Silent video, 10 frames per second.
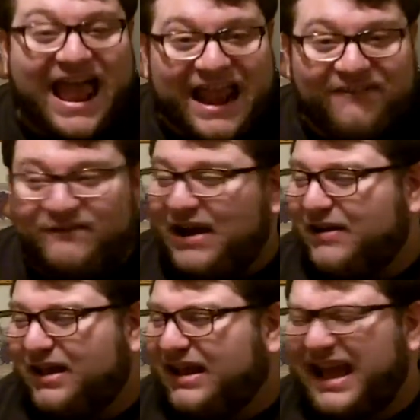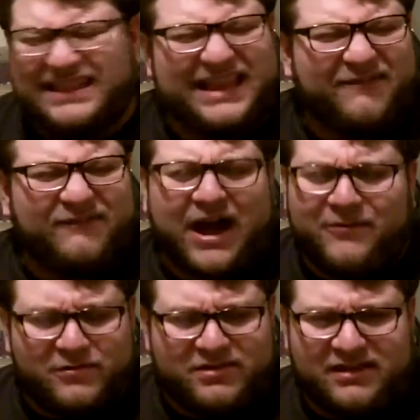and I found, like, I think
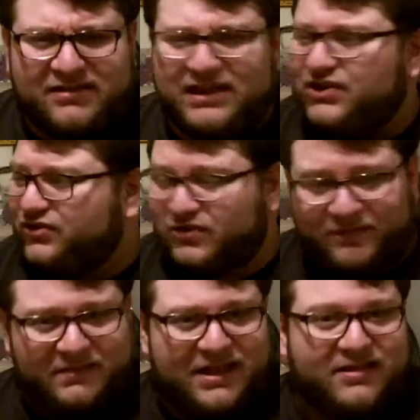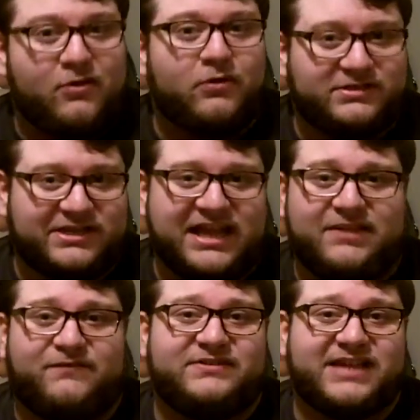5 or 6 issues of this, all
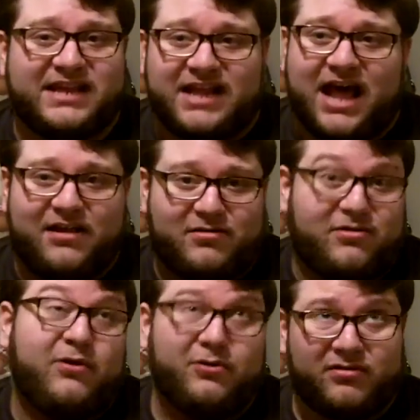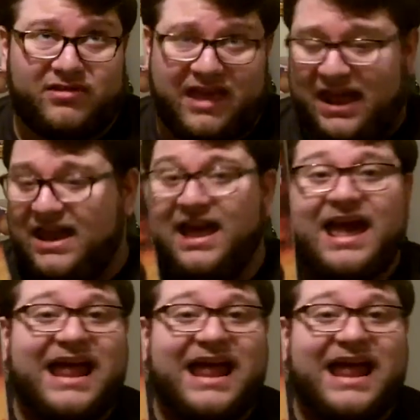together for $10, the whole set.